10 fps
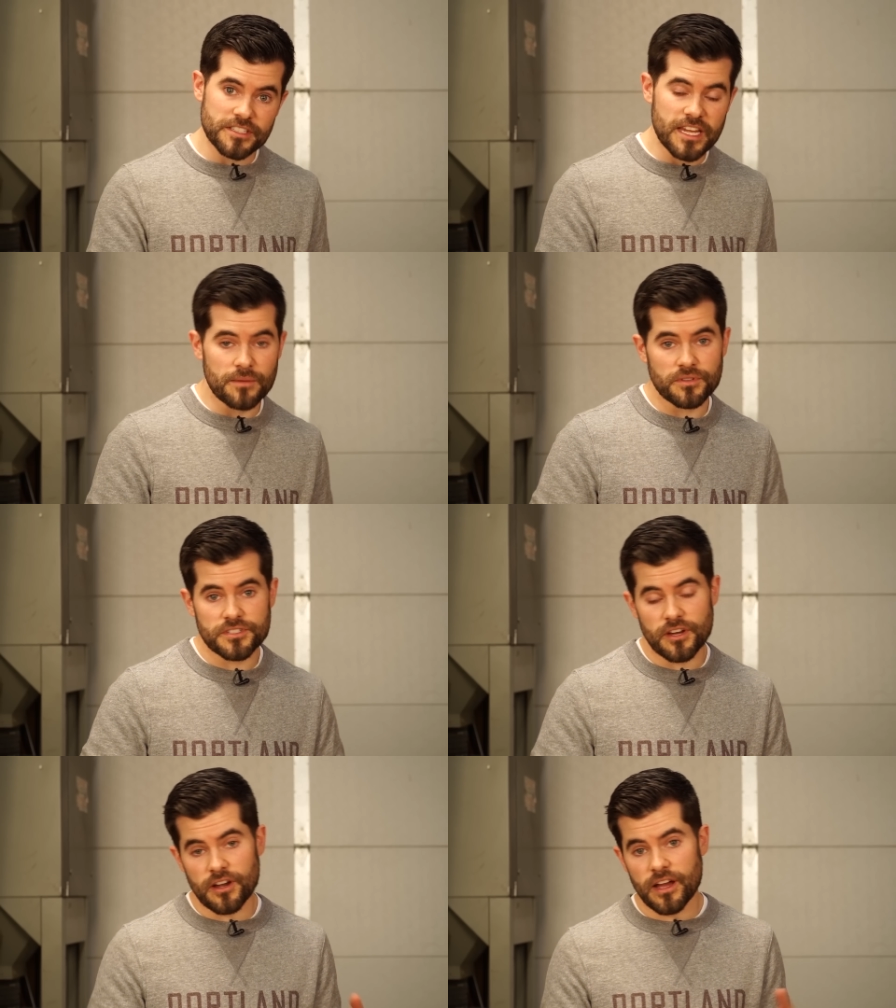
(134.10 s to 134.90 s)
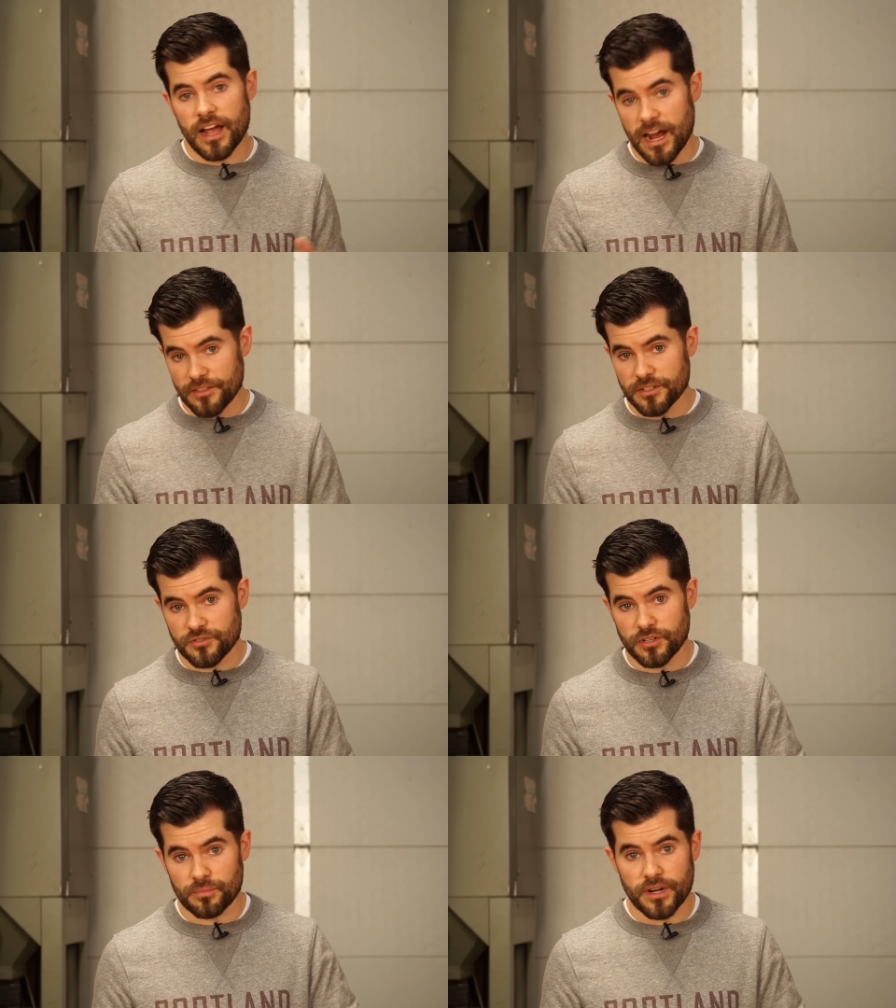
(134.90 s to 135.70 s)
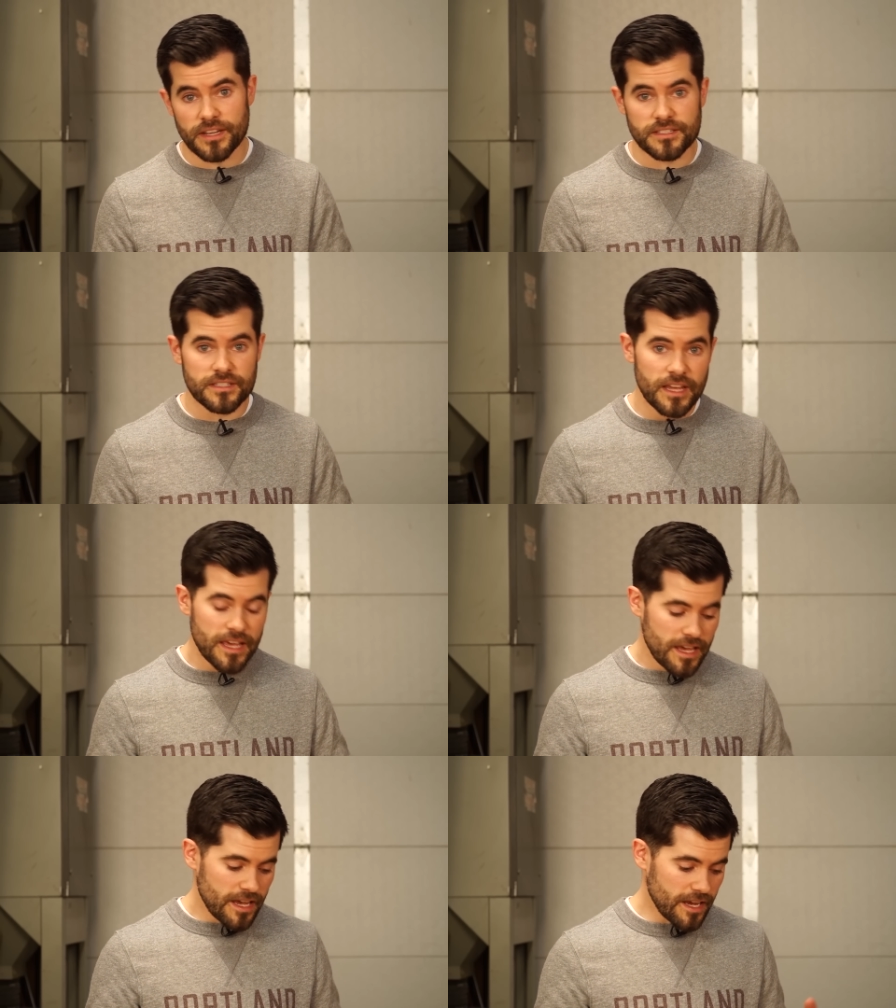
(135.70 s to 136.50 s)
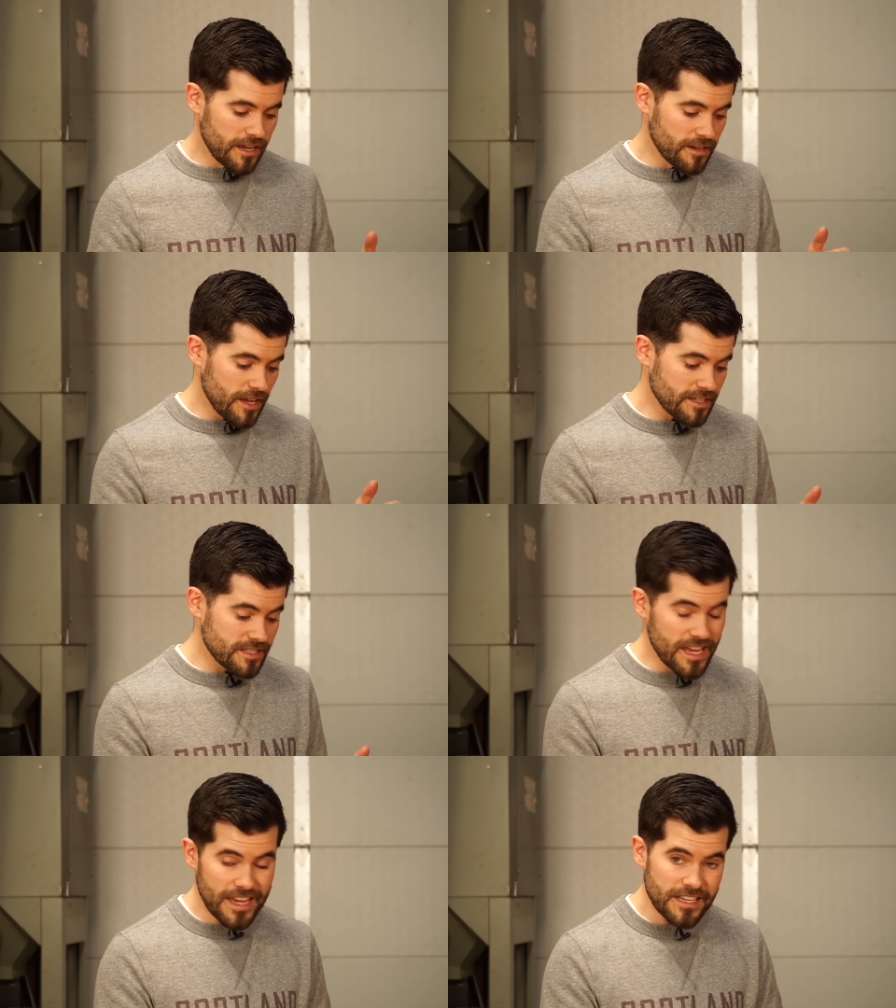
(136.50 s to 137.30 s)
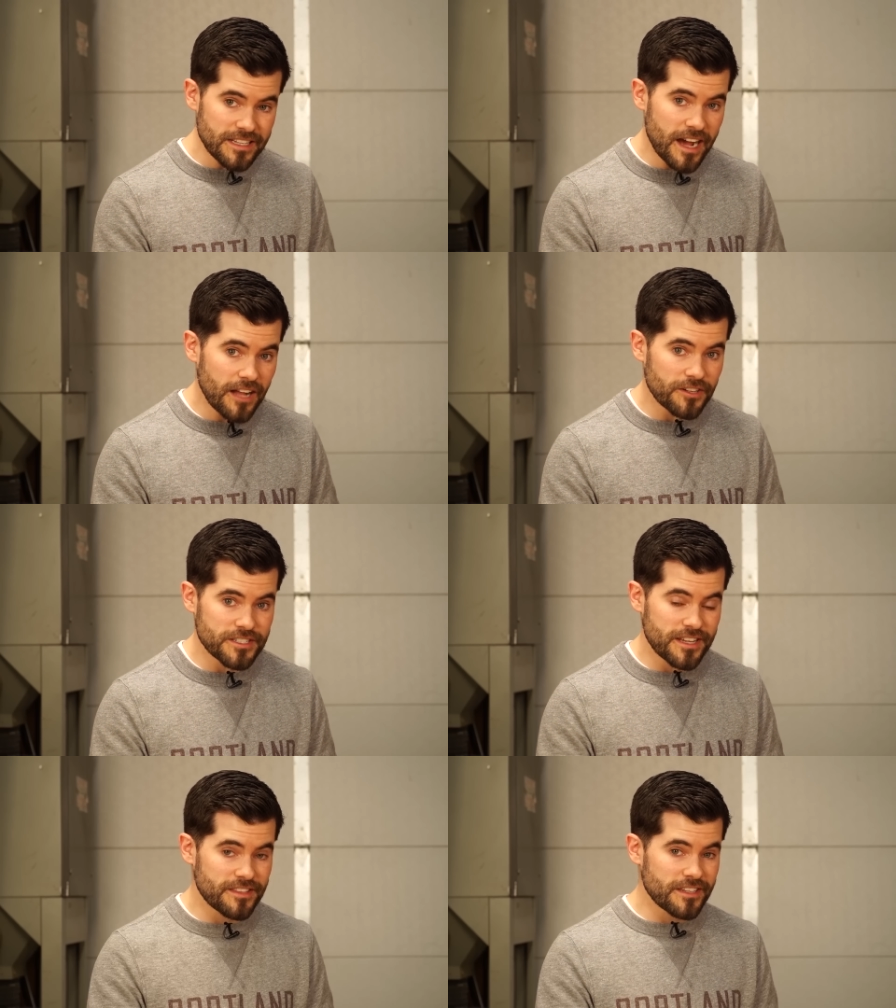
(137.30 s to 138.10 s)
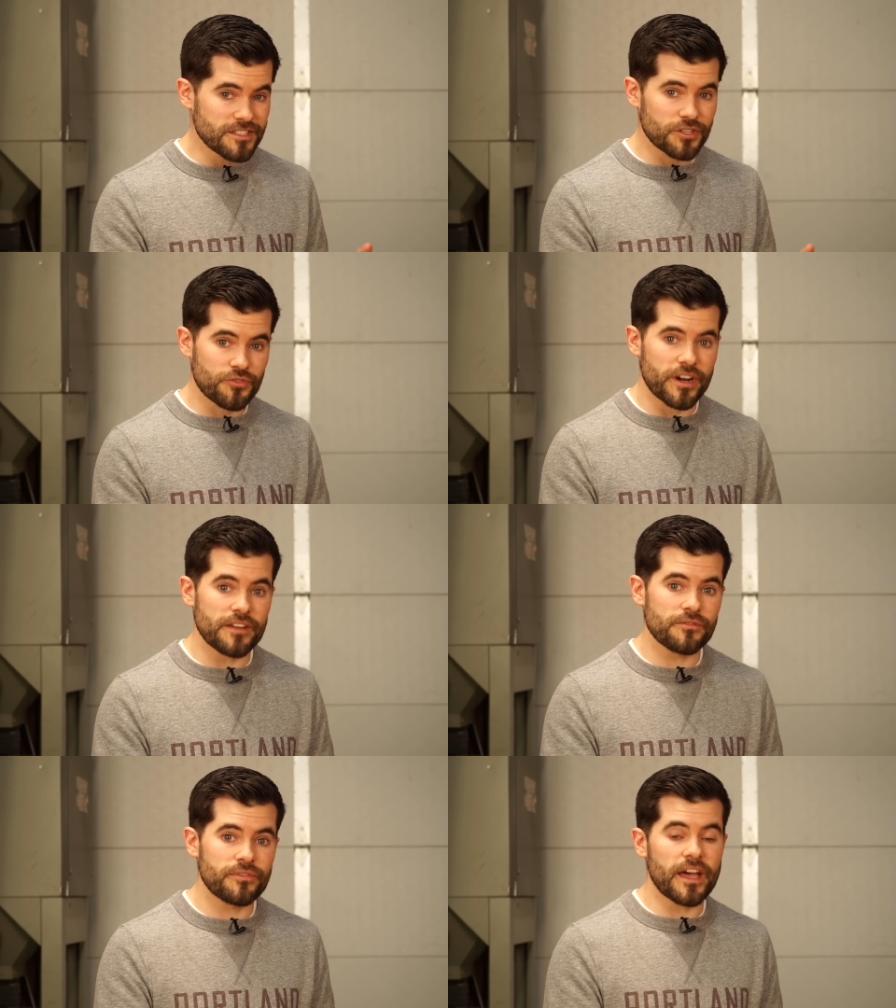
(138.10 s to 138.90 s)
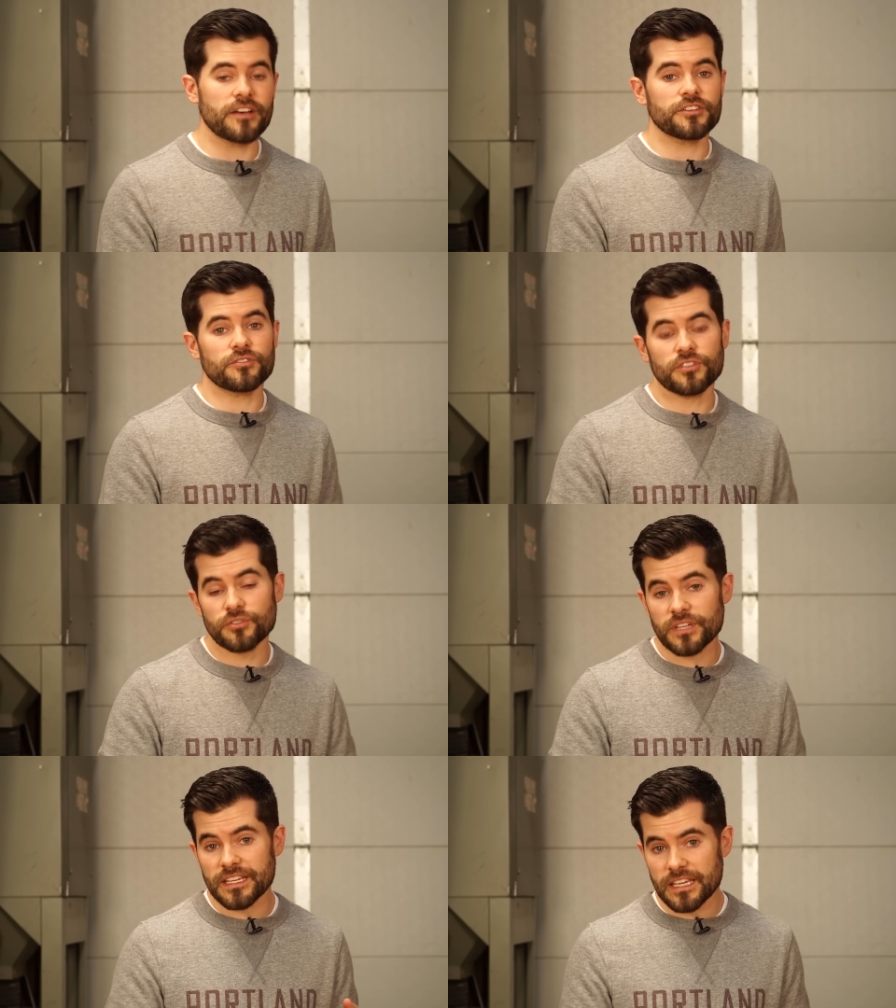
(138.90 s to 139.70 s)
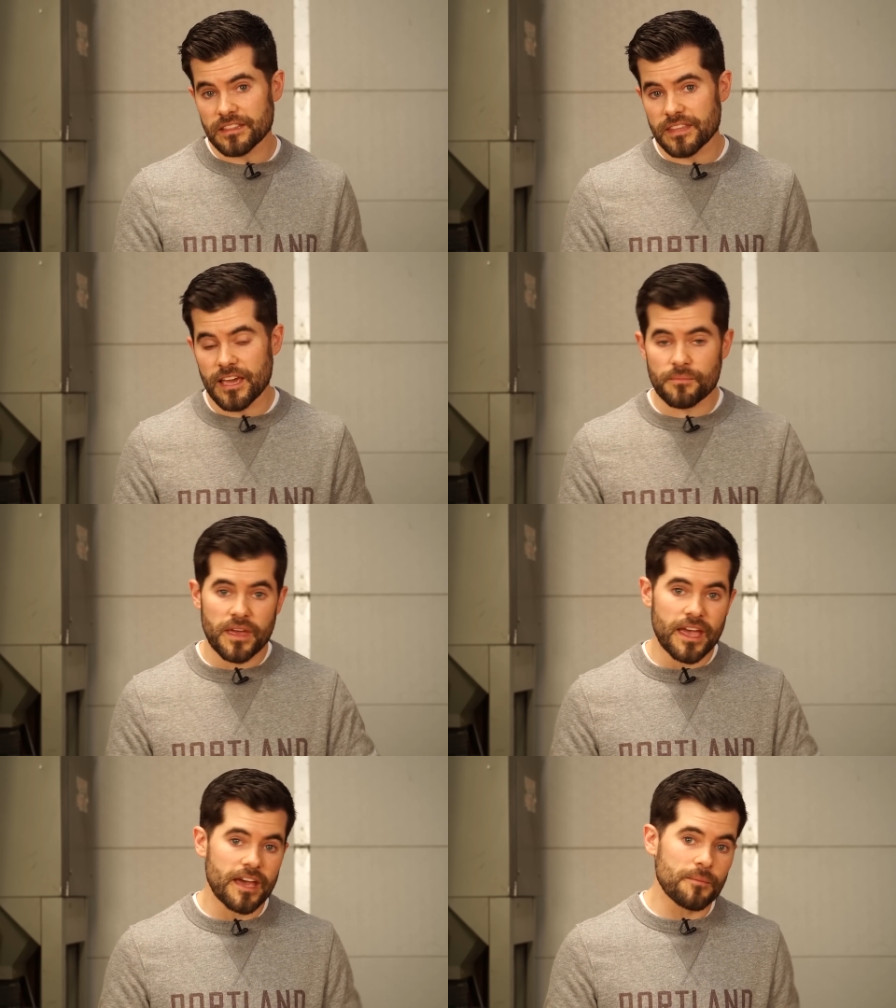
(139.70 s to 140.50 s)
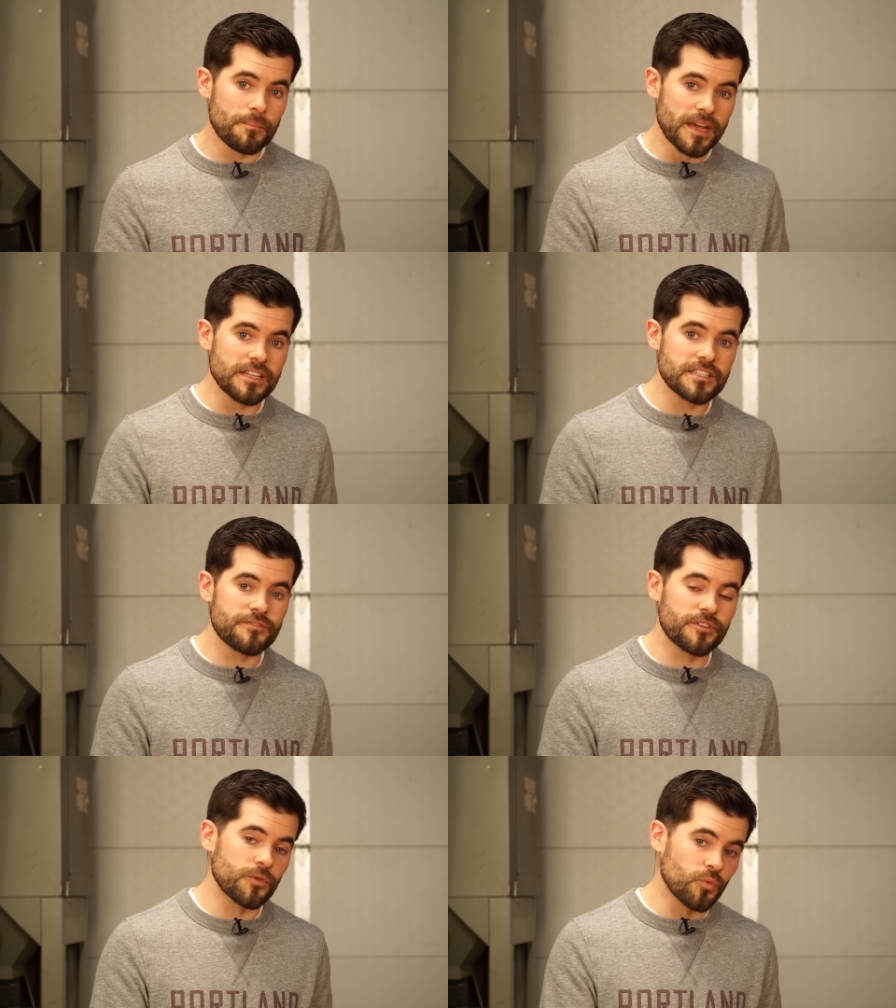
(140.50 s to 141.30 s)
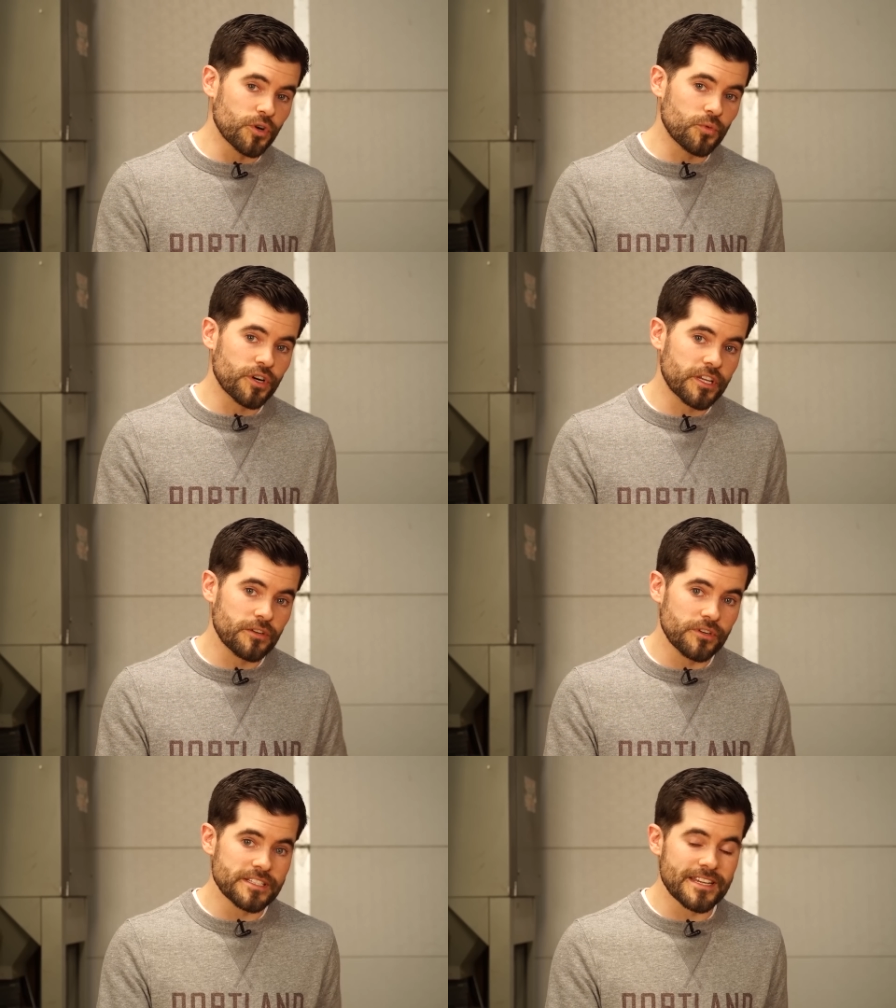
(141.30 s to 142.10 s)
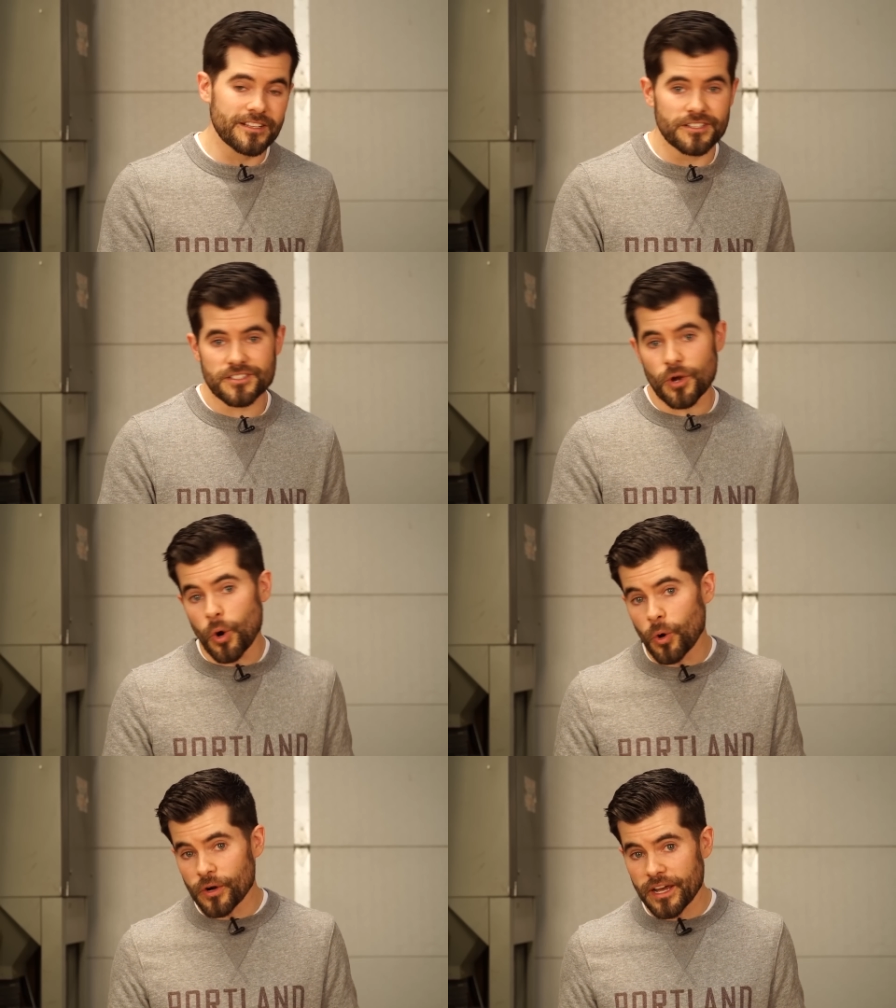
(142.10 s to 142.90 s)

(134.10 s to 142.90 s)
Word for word: the table saw, on the drill press, and it's $80 and I think it's a great value. You can get them at many different woodworking retailers or